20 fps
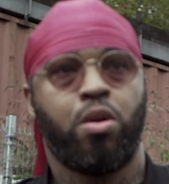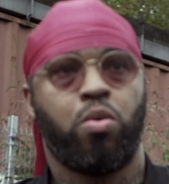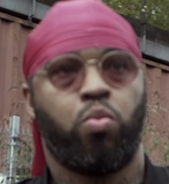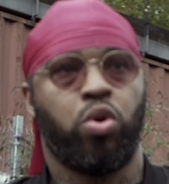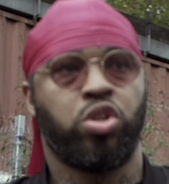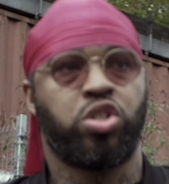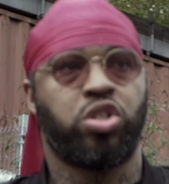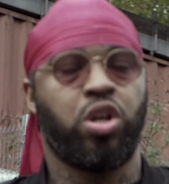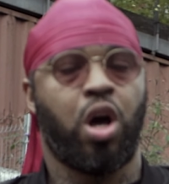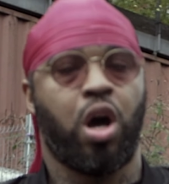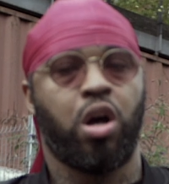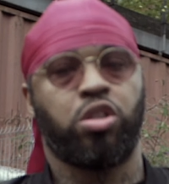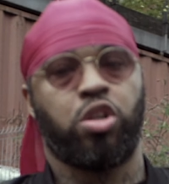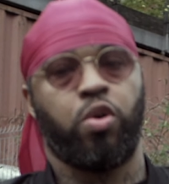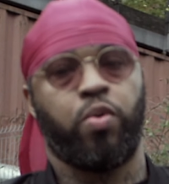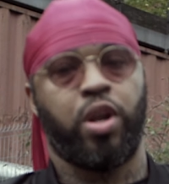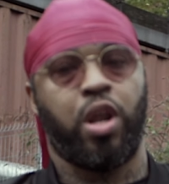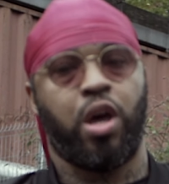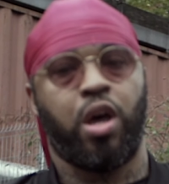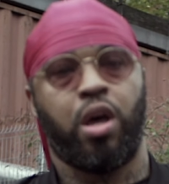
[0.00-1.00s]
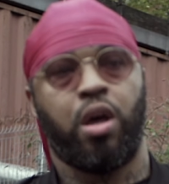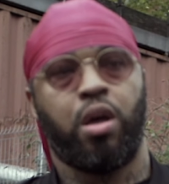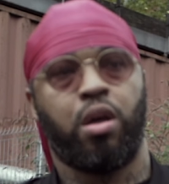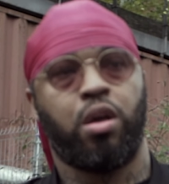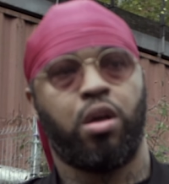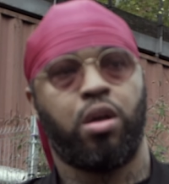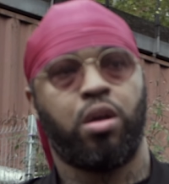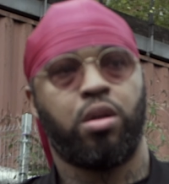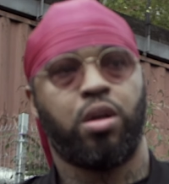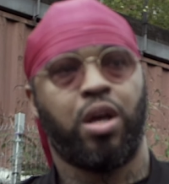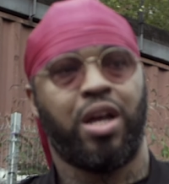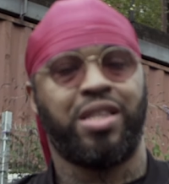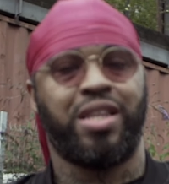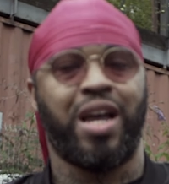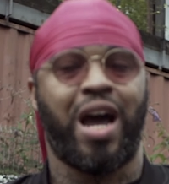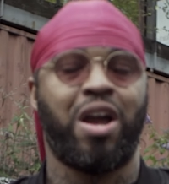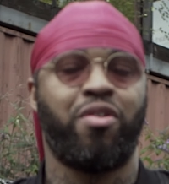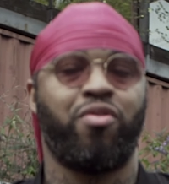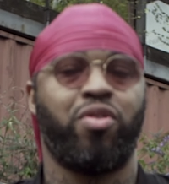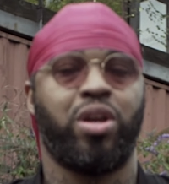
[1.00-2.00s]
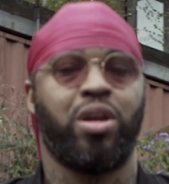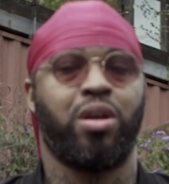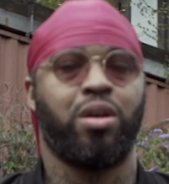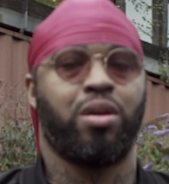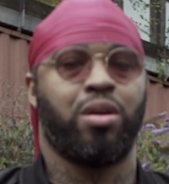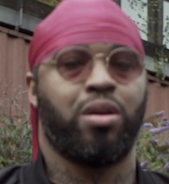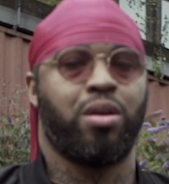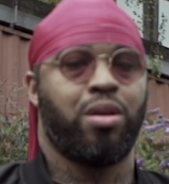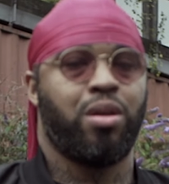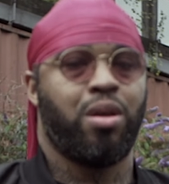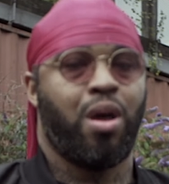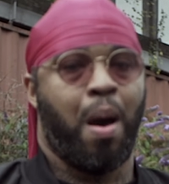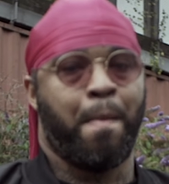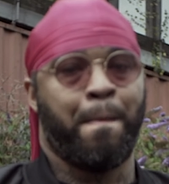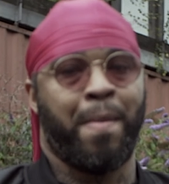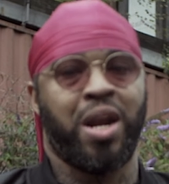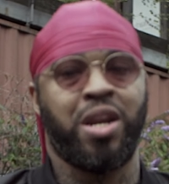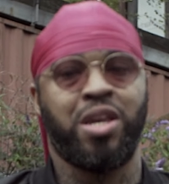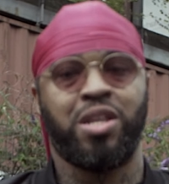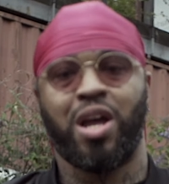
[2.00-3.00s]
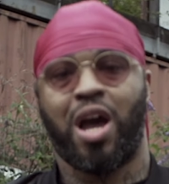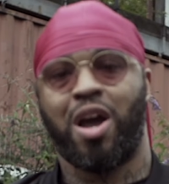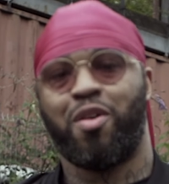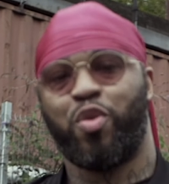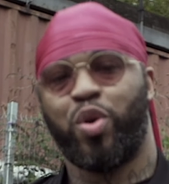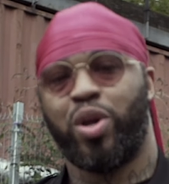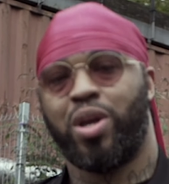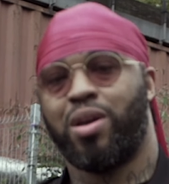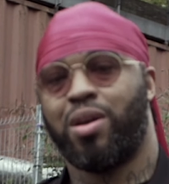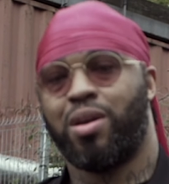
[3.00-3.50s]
was start doing a diary, a money diary.